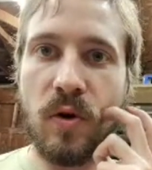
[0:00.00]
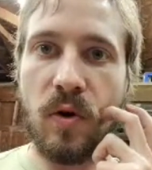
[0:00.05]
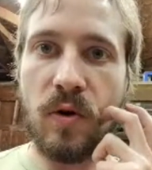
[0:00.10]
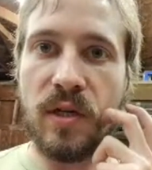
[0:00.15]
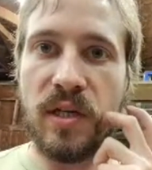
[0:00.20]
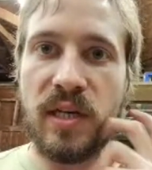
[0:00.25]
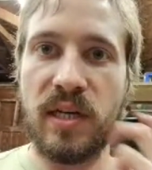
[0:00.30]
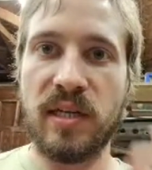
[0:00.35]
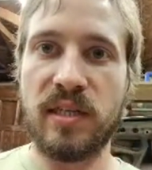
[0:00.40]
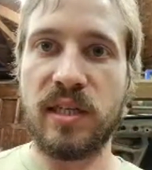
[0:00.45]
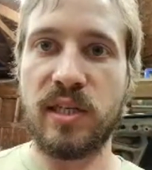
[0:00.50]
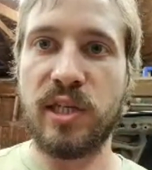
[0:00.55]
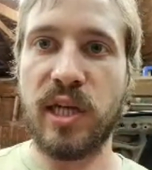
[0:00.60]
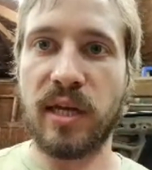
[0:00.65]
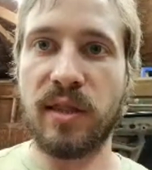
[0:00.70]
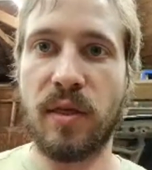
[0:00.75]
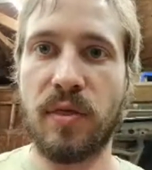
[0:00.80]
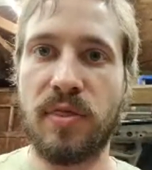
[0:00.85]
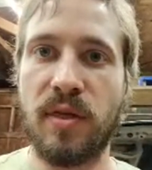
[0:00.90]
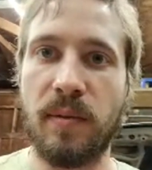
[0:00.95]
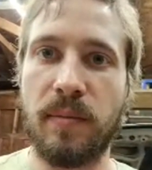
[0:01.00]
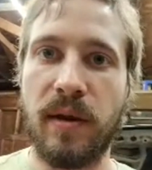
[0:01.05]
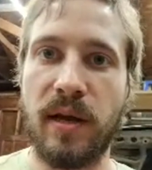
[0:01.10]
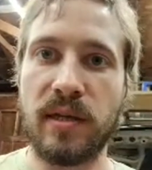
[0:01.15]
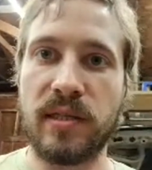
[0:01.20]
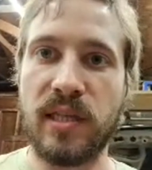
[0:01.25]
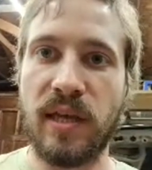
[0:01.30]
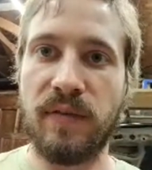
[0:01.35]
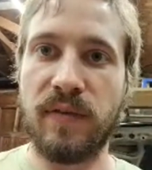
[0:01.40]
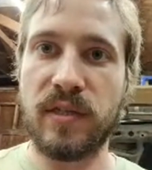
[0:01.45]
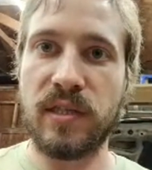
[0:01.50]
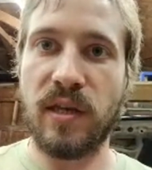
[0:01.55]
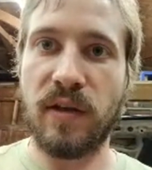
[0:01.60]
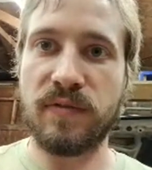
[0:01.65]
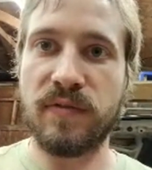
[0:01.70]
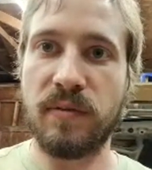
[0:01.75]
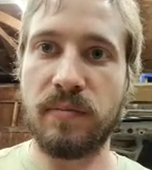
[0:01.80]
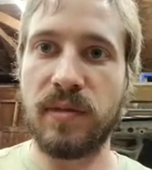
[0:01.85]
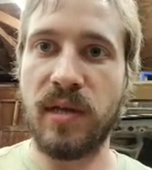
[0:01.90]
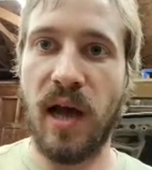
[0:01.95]
Only need to check the thumbnail. Save
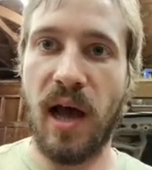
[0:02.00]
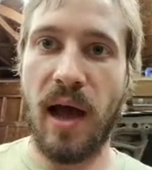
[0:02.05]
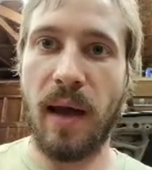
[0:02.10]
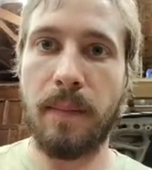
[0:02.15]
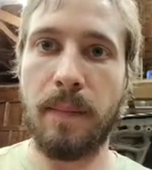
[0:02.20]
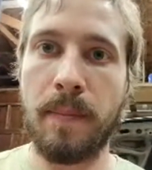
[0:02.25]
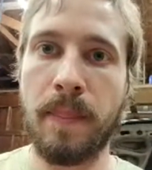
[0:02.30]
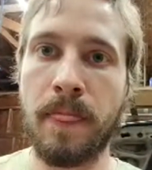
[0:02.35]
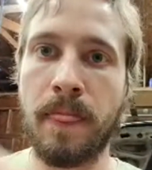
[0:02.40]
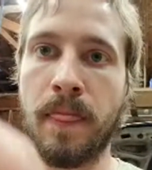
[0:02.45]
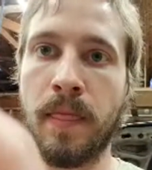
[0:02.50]
yourself some time.